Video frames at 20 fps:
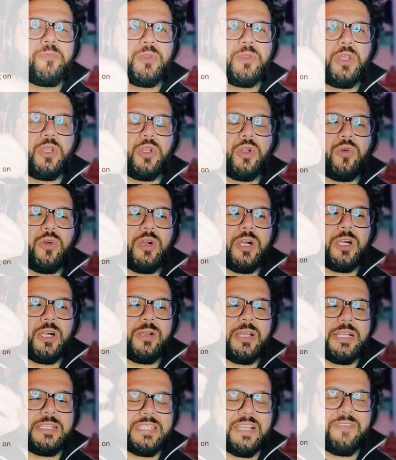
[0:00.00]
you know, uh,
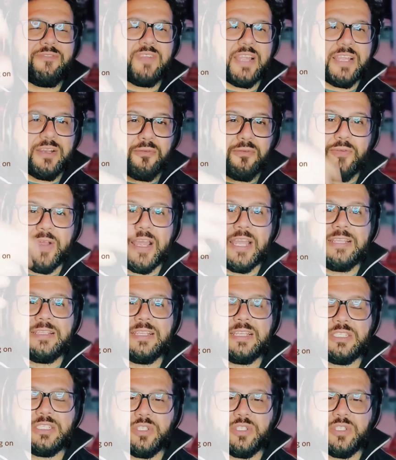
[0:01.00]
it's that flight or fight thing.